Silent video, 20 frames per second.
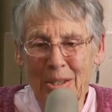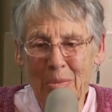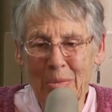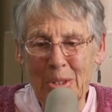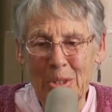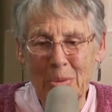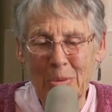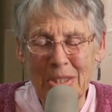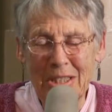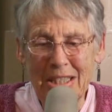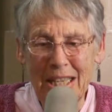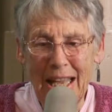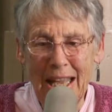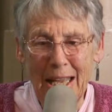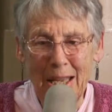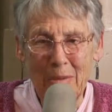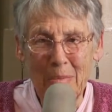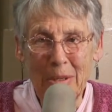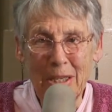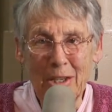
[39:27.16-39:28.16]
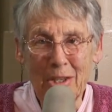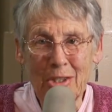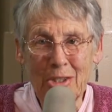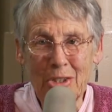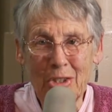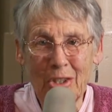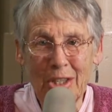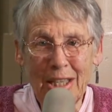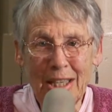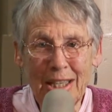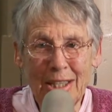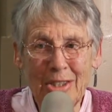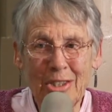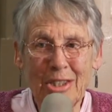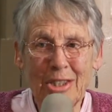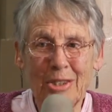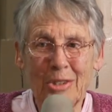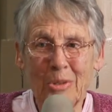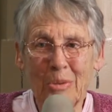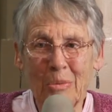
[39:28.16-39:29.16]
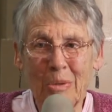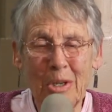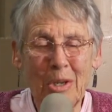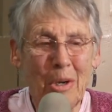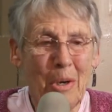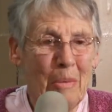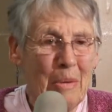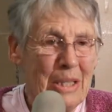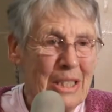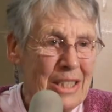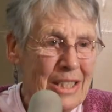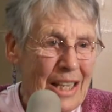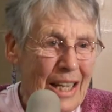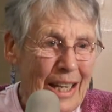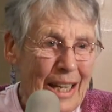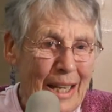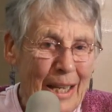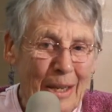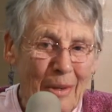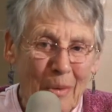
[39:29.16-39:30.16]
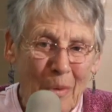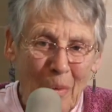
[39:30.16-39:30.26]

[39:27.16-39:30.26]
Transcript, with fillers: which was sad because our kids would always say,